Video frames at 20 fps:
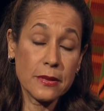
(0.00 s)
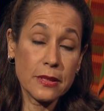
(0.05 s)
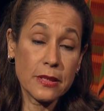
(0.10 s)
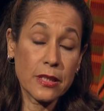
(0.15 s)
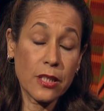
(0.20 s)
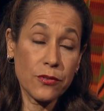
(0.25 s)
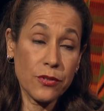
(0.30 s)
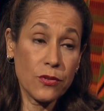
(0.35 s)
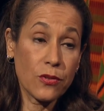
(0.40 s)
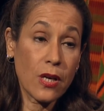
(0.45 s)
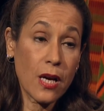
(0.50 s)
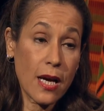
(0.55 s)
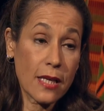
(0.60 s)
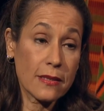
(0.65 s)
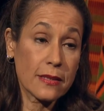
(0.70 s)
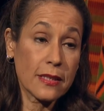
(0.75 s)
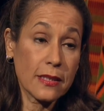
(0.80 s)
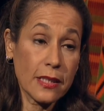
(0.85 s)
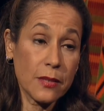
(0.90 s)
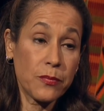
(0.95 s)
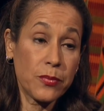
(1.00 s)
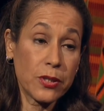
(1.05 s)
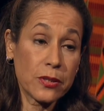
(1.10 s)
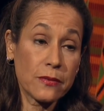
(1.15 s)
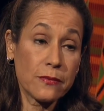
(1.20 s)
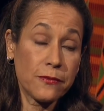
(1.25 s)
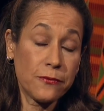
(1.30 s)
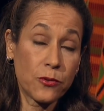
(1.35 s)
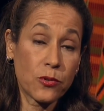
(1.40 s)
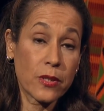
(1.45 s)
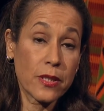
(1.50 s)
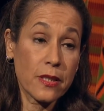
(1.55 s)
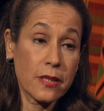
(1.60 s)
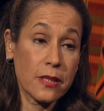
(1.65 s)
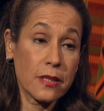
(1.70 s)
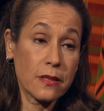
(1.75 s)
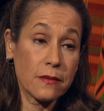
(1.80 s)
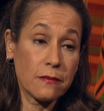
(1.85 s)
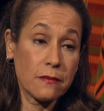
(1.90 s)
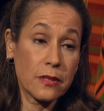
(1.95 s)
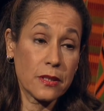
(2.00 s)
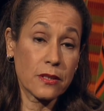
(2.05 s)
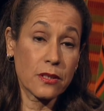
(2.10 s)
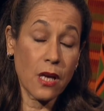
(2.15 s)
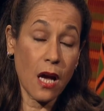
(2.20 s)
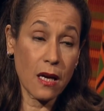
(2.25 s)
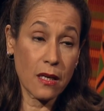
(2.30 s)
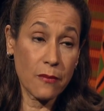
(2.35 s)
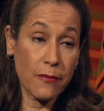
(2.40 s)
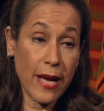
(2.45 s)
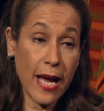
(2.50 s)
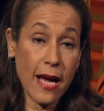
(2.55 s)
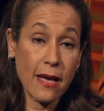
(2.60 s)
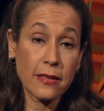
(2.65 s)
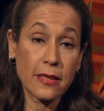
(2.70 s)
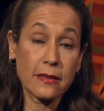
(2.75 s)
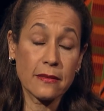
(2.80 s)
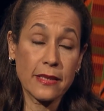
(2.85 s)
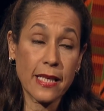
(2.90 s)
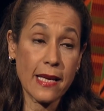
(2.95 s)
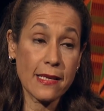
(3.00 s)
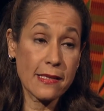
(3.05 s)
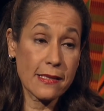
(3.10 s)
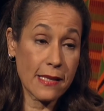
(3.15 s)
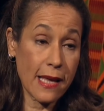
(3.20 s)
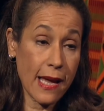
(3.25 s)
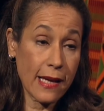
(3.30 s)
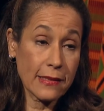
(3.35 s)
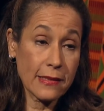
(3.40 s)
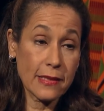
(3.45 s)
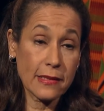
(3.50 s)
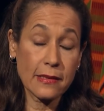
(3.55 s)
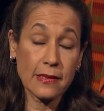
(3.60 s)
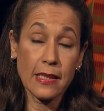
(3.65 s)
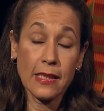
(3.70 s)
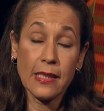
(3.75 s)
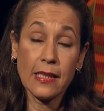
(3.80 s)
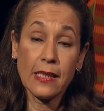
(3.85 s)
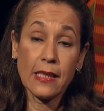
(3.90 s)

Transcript: you know you constantly put forth to, to talk about and dissect, and